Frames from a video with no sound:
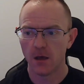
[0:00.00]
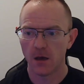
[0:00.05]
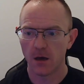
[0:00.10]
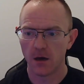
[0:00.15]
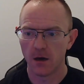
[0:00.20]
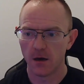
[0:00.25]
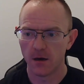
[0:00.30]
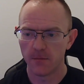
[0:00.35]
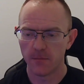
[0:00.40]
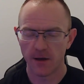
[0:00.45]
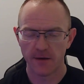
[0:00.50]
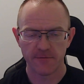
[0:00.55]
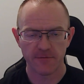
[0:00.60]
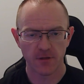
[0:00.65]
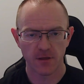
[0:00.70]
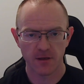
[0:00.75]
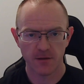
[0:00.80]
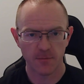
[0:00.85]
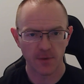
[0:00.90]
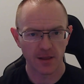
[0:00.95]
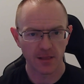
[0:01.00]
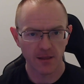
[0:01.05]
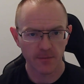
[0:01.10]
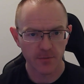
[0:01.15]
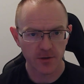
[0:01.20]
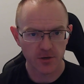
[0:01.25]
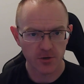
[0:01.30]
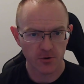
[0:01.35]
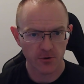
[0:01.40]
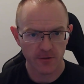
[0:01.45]
I feel like my lip
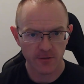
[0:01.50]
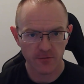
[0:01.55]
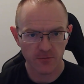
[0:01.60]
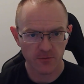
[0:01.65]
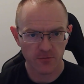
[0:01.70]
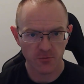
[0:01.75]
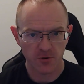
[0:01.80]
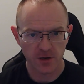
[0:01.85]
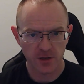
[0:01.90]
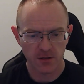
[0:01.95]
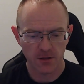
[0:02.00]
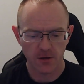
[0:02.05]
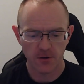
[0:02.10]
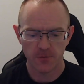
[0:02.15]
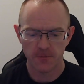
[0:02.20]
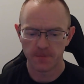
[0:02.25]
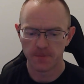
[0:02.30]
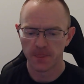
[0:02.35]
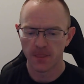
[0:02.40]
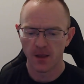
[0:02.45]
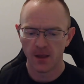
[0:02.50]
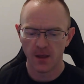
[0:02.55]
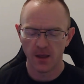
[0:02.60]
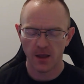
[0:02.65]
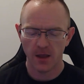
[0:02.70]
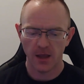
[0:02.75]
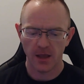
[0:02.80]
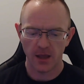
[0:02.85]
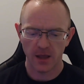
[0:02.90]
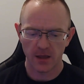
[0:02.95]
endurance was running low,
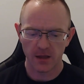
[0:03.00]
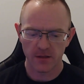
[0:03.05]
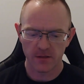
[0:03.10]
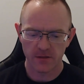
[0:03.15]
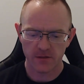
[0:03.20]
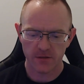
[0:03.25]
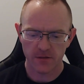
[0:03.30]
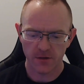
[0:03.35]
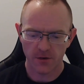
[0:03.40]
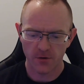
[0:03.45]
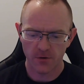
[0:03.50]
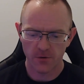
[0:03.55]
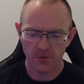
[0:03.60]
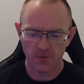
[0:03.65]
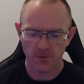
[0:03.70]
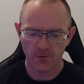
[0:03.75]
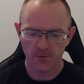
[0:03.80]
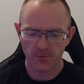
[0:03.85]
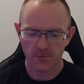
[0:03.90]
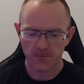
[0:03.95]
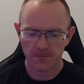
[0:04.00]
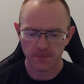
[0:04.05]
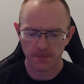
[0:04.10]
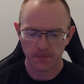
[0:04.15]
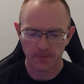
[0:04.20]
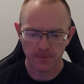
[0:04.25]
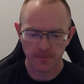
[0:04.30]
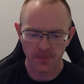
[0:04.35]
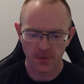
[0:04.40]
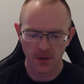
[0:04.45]
and so
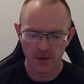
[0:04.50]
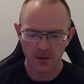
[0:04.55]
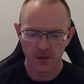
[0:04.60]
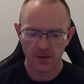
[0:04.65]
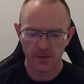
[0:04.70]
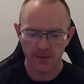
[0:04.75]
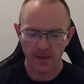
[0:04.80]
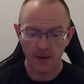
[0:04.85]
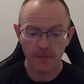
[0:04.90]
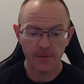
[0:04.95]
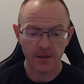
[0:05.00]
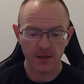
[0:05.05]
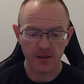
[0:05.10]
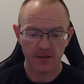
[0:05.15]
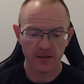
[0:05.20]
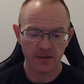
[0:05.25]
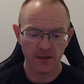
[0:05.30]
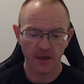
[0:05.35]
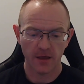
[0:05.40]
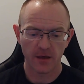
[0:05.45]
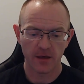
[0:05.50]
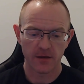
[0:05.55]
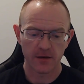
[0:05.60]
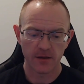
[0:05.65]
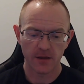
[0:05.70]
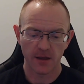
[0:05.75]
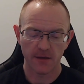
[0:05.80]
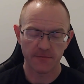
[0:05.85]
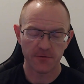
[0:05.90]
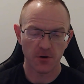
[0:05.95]
that being
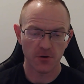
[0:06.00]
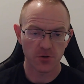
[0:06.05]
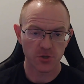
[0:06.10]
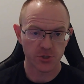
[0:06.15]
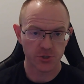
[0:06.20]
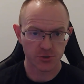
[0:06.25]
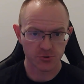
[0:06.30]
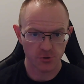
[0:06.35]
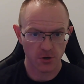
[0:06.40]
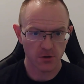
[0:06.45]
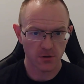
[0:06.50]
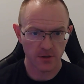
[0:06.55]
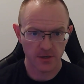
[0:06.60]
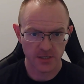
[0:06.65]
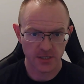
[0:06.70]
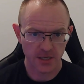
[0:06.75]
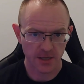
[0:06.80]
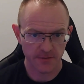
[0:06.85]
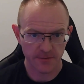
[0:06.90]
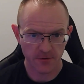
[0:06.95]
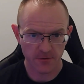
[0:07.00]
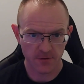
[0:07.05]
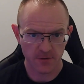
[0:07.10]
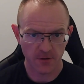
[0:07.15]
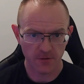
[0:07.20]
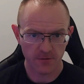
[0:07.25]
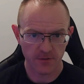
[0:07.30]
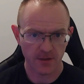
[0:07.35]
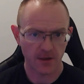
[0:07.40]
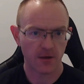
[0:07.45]
said, if you're struggling to get those
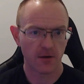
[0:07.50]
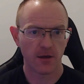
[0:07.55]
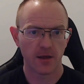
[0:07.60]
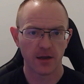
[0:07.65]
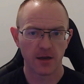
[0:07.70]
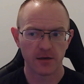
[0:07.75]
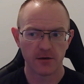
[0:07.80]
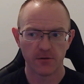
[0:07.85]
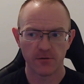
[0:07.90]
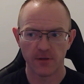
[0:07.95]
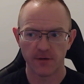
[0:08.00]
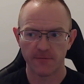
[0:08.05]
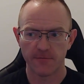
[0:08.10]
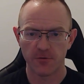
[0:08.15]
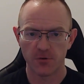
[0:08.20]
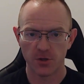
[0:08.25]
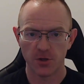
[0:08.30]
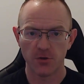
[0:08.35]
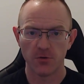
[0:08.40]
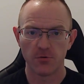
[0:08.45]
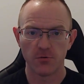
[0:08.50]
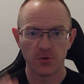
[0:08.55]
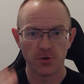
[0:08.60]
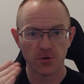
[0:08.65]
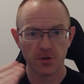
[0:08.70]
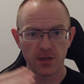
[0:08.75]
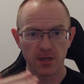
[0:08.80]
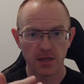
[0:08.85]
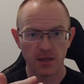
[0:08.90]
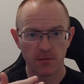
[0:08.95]
notes out, and I know that for you, you
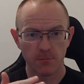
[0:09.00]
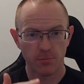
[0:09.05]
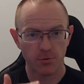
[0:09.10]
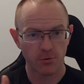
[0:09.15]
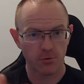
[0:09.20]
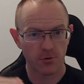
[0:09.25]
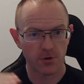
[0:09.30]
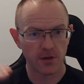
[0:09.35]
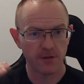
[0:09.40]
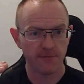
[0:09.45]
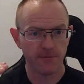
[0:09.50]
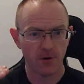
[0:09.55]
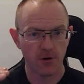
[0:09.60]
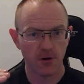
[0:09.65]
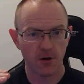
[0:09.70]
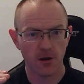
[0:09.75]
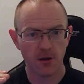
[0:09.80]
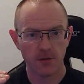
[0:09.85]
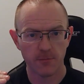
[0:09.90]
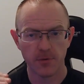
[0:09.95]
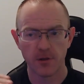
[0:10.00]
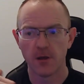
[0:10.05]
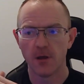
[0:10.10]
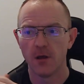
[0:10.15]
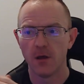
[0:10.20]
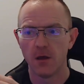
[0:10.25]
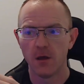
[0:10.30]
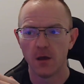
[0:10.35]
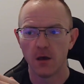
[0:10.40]
can get pretty far up,